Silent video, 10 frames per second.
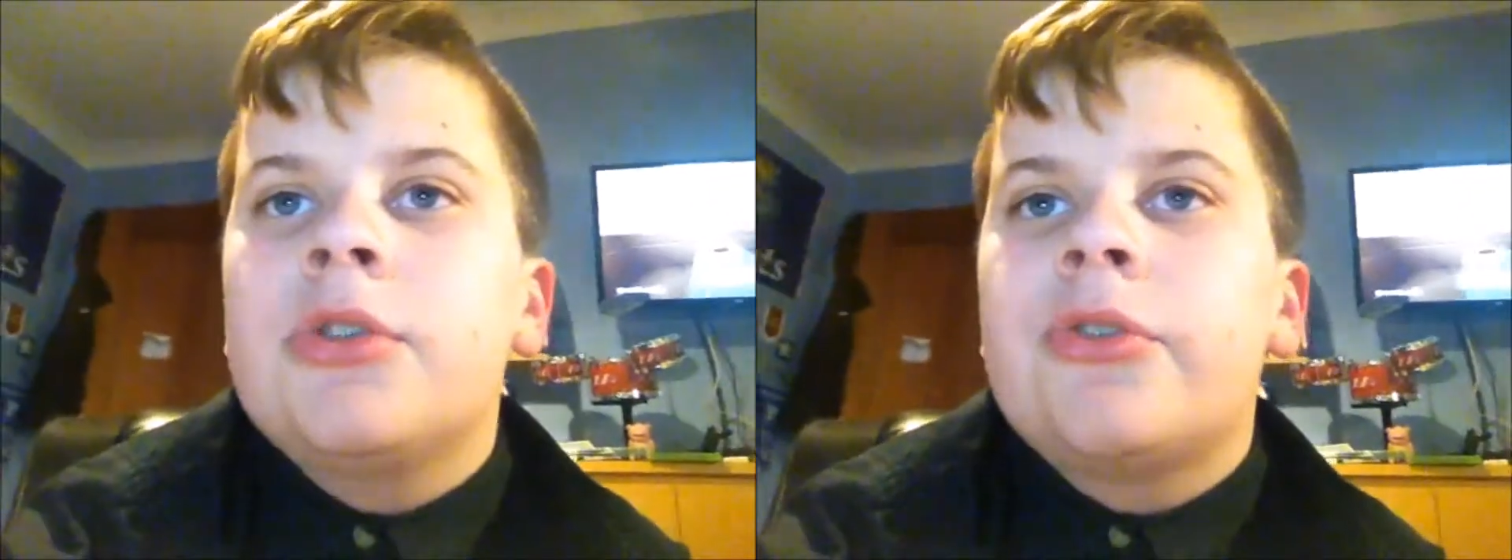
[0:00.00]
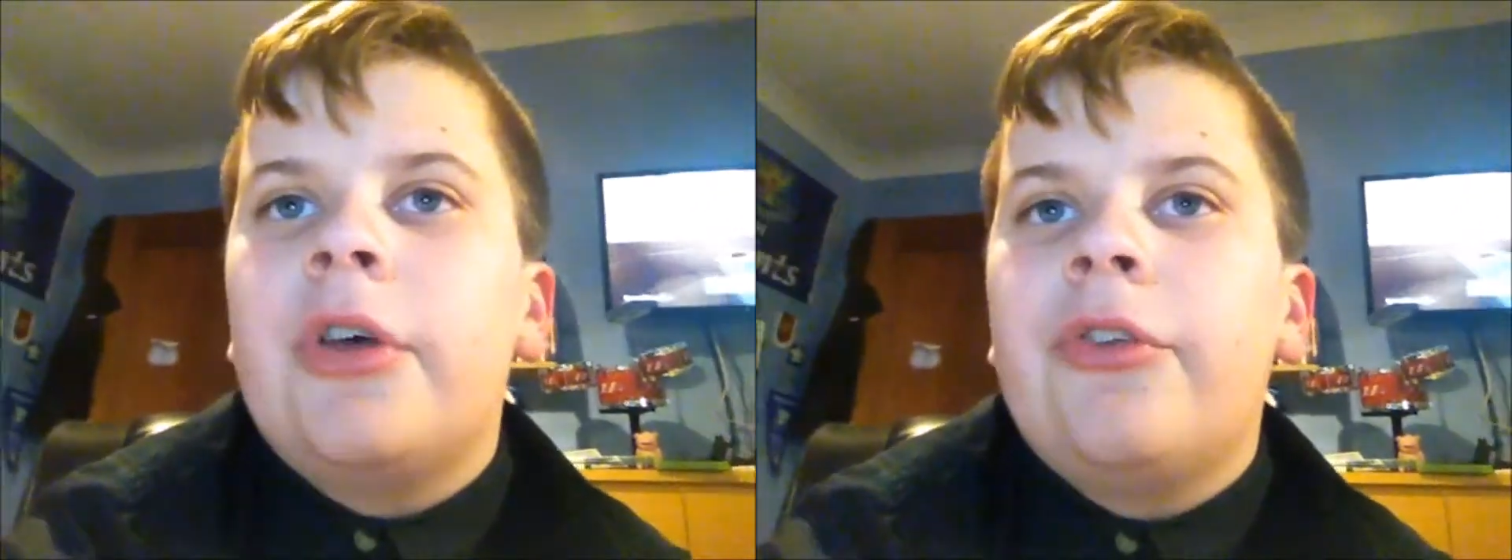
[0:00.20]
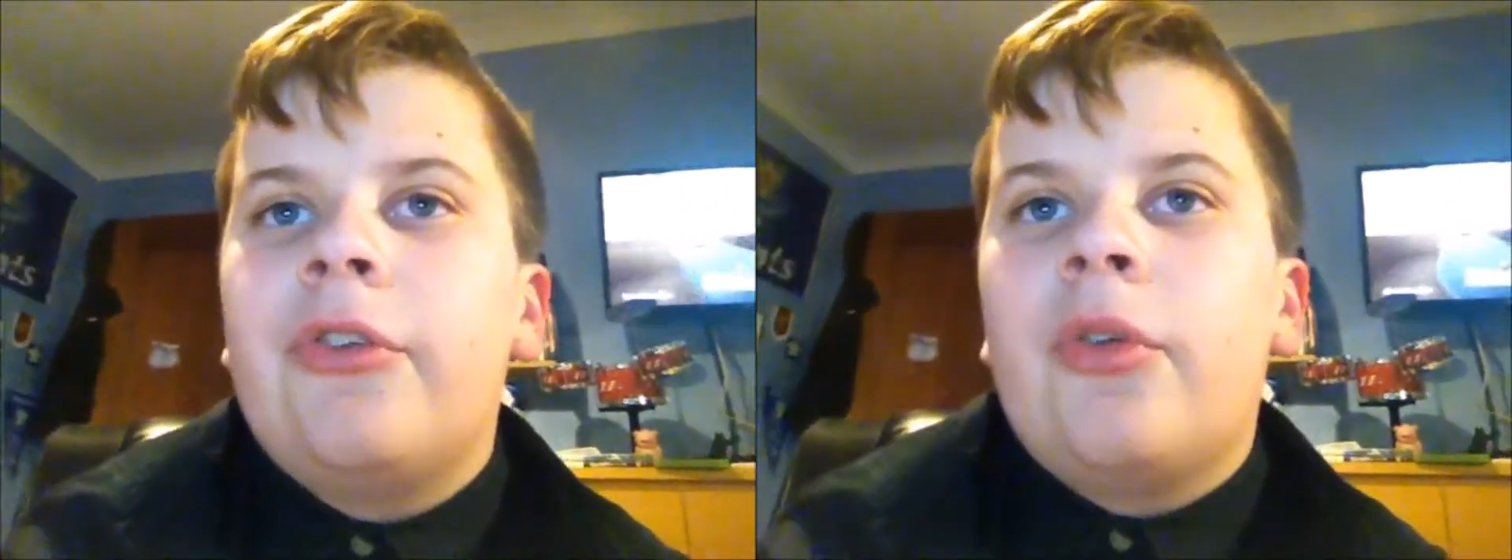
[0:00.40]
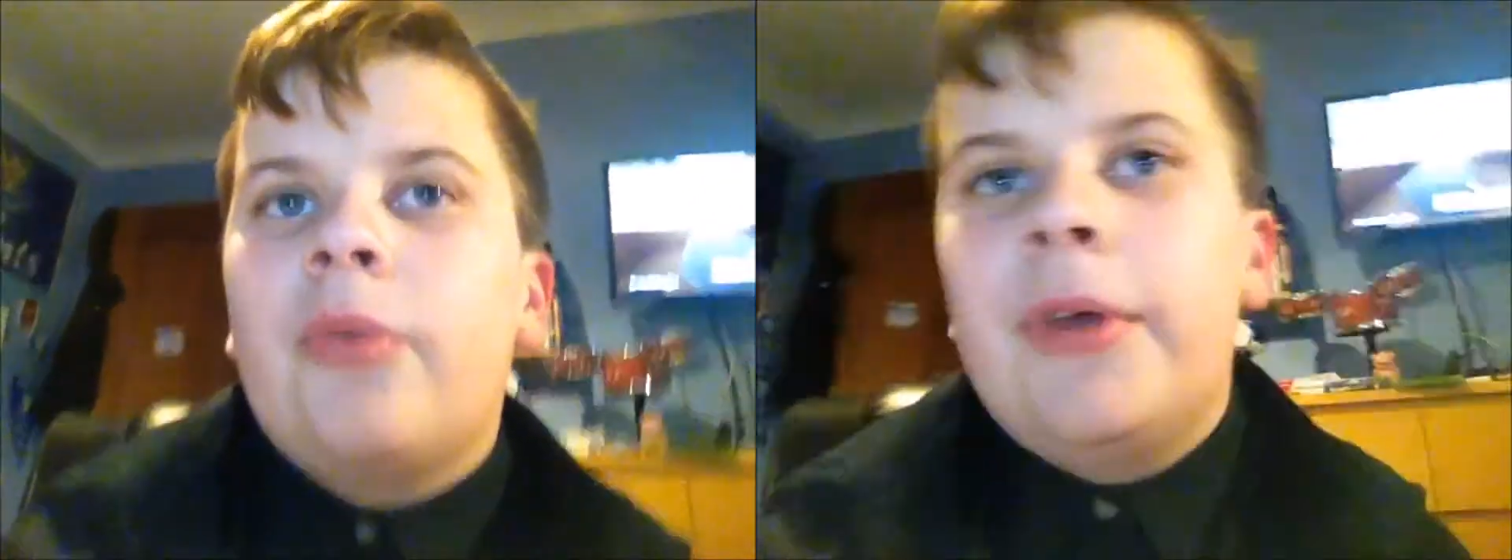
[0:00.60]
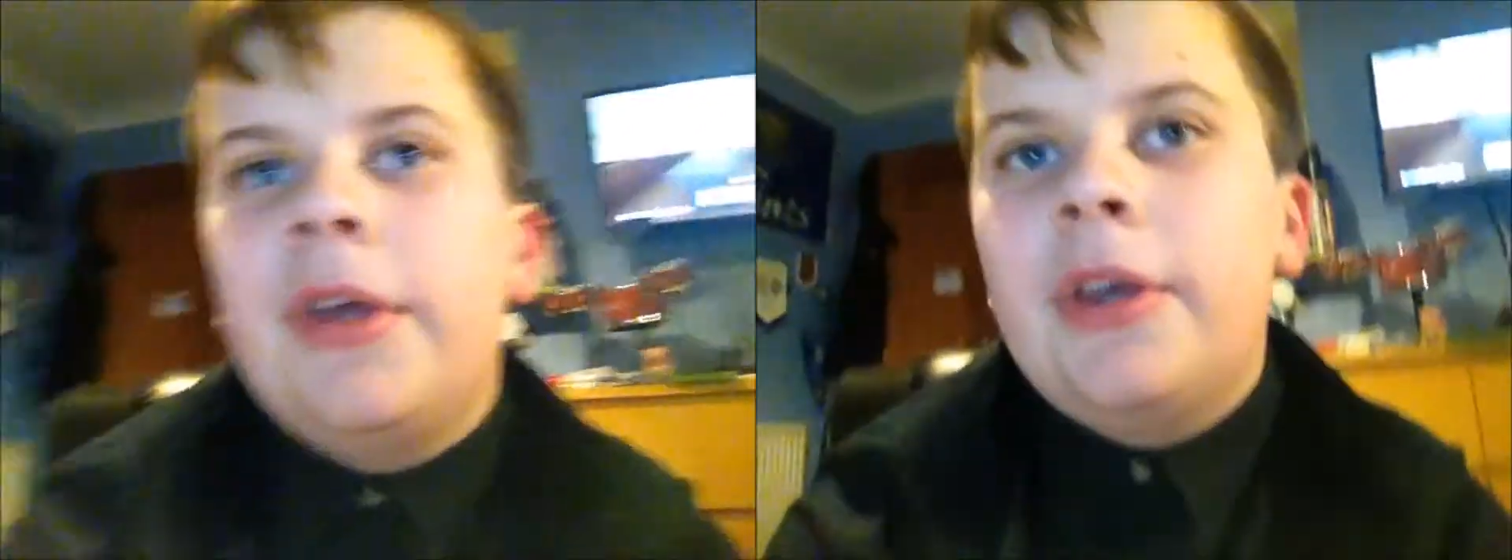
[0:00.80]
So this is the
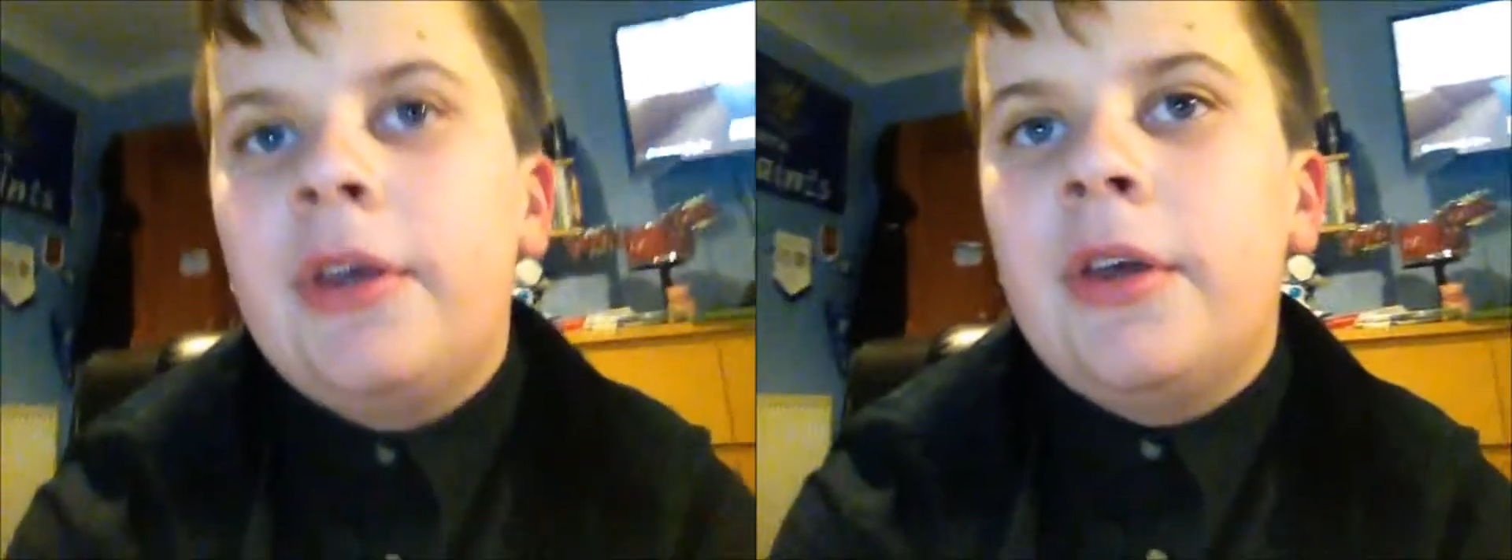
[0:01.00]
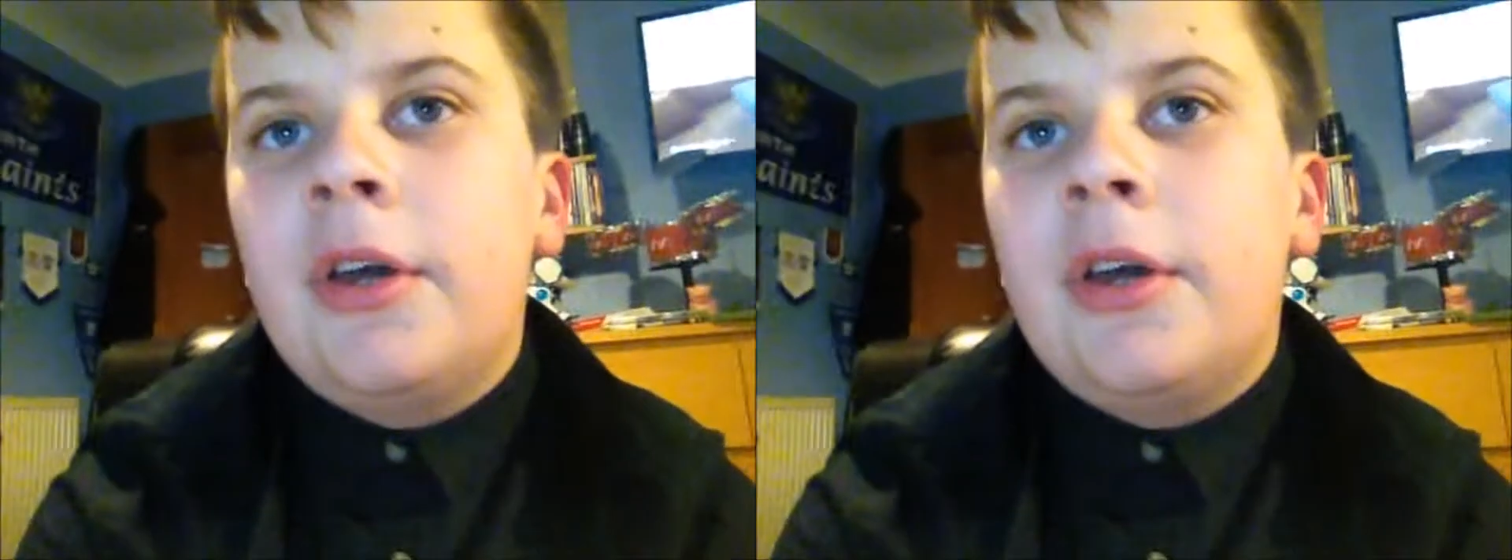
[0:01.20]
wee